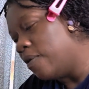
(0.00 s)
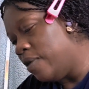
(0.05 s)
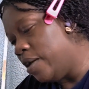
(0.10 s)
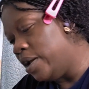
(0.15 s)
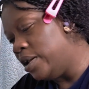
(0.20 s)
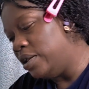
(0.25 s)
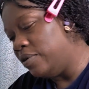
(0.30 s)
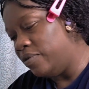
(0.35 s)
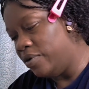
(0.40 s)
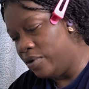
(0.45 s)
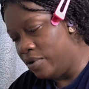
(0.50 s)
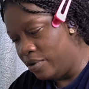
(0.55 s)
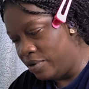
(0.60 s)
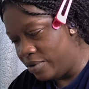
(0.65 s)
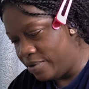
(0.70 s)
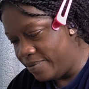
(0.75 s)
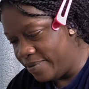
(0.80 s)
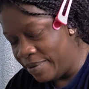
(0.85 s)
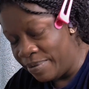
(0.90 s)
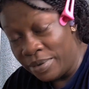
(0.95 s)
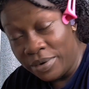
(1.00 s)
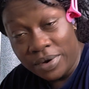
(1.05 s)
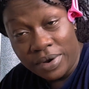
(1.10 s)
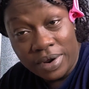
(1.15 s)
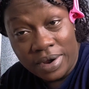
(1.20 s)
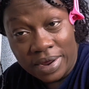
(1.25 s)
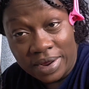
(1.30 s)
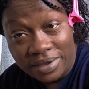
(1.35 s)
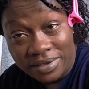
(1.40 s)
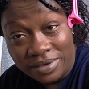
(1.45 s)
Very difficult. I'm not
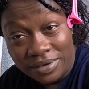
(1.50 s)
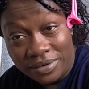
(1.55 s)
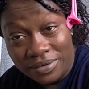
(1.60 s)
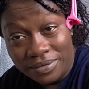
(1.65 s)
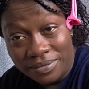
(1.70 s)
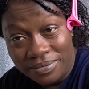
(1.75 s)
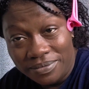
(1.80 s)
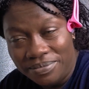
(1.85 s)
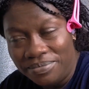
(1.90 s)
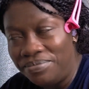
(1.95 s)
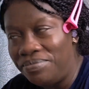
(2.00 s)
gonna lie to you.